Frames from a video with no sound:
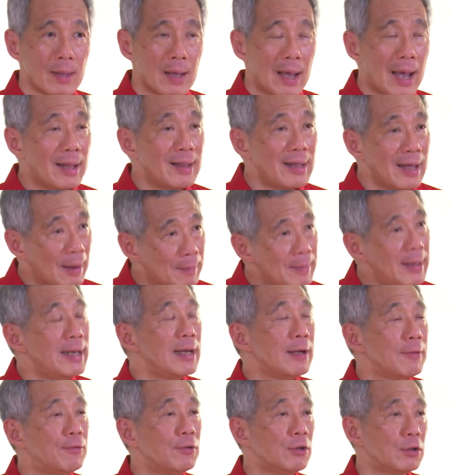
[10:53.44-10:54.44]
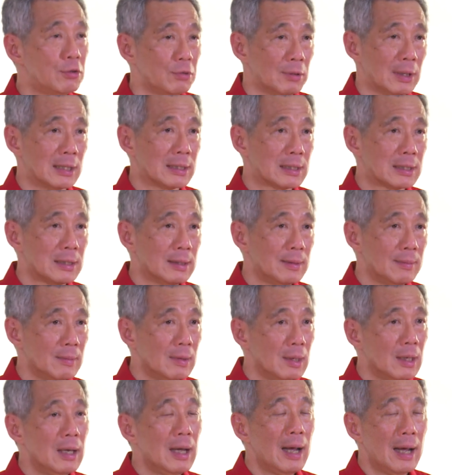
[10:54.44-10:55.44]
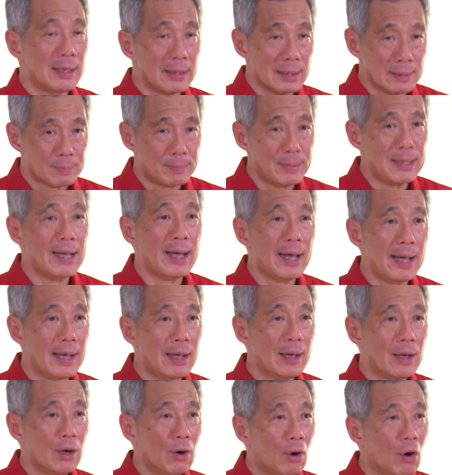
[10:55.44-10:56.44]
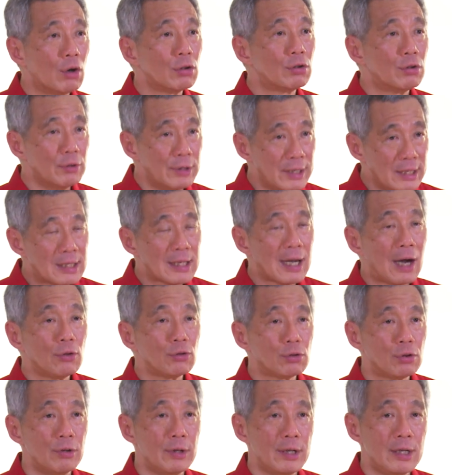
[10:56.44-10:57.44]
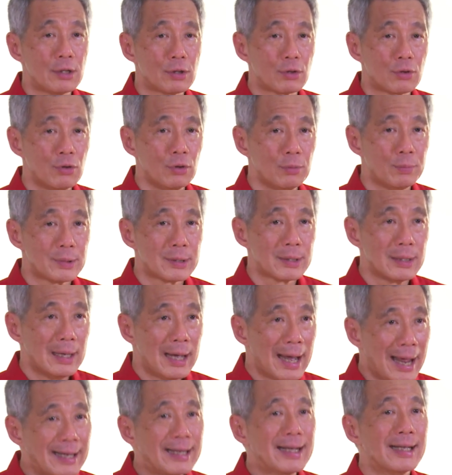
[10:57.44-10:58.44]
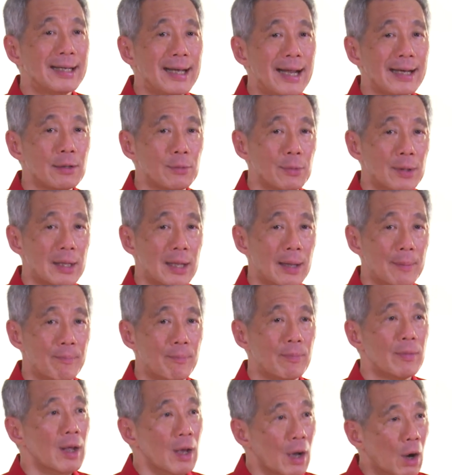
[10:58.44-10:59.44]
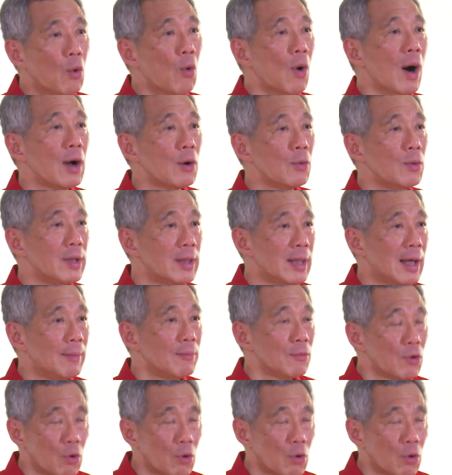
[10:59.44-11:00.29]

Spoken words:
and they are meaningful to us. And the PA ought to reach out to these groups and connect with them, work with them,